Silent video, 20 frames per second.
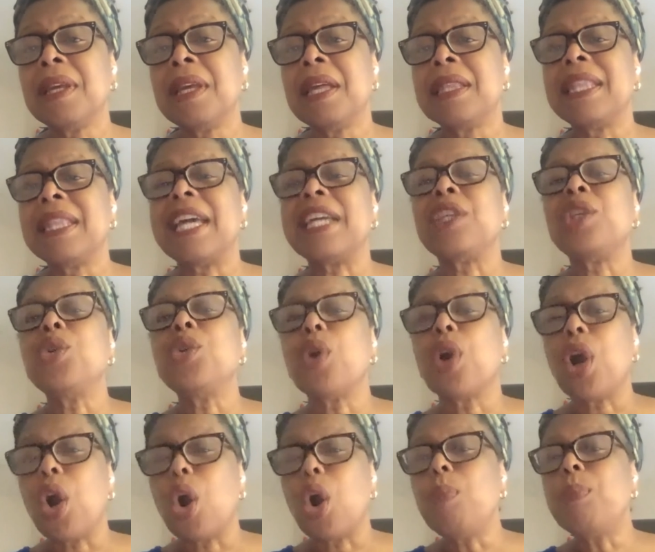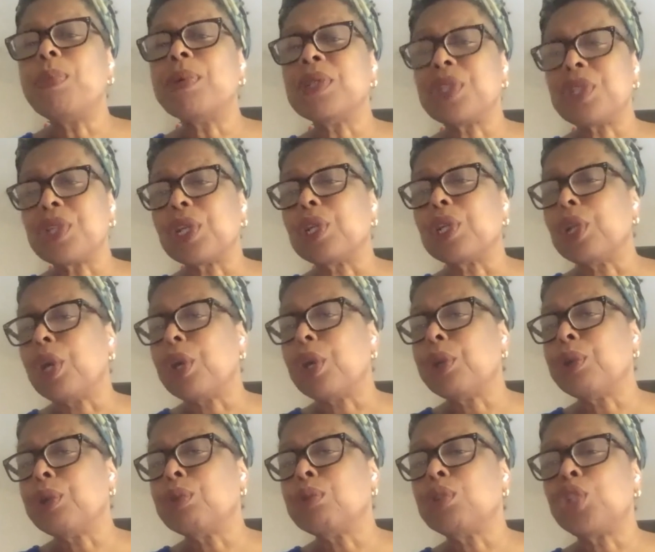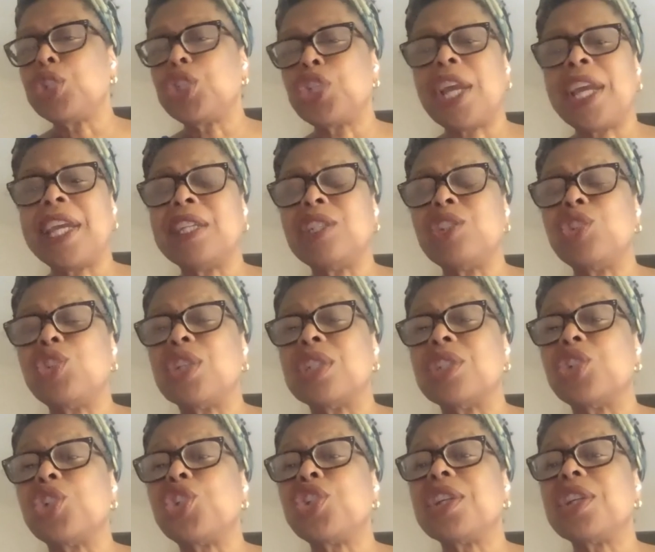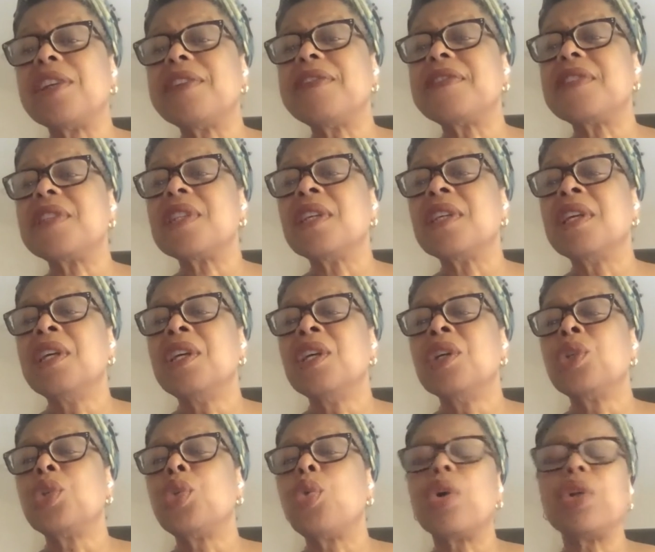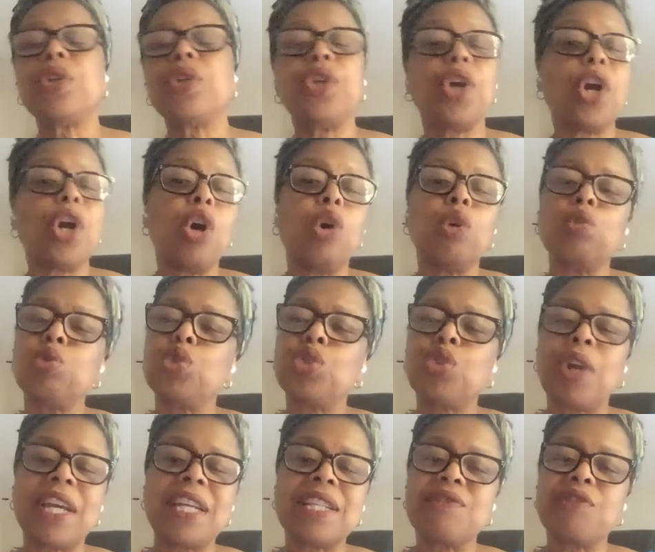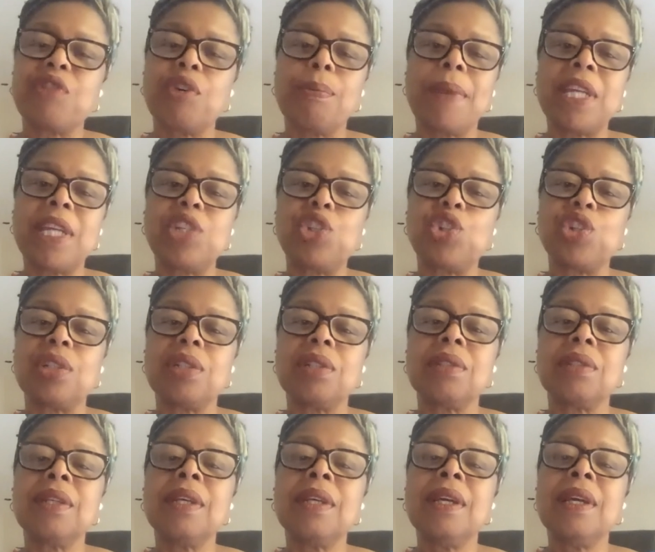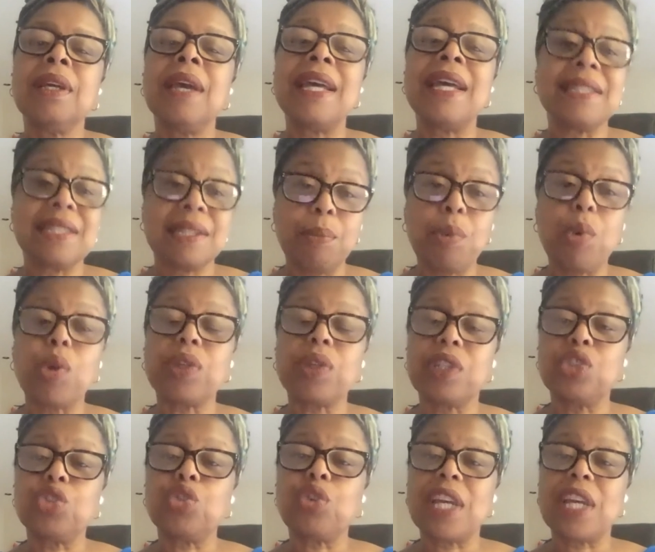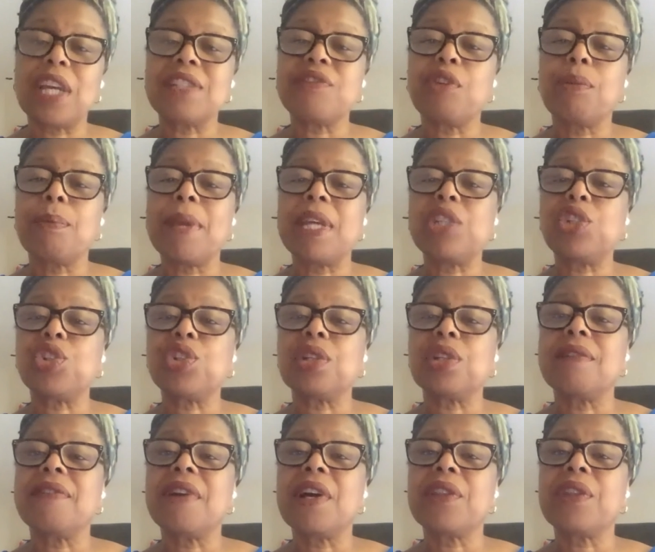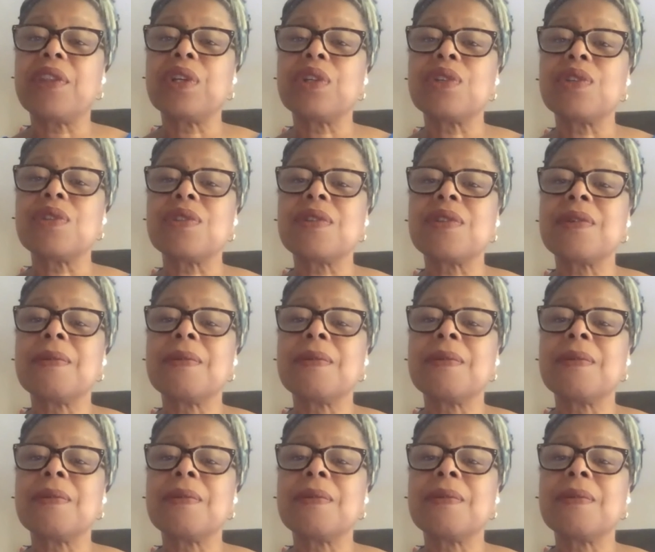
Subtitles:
That you are open to learn, change, and shift toward your own transformation and support the transformation of others.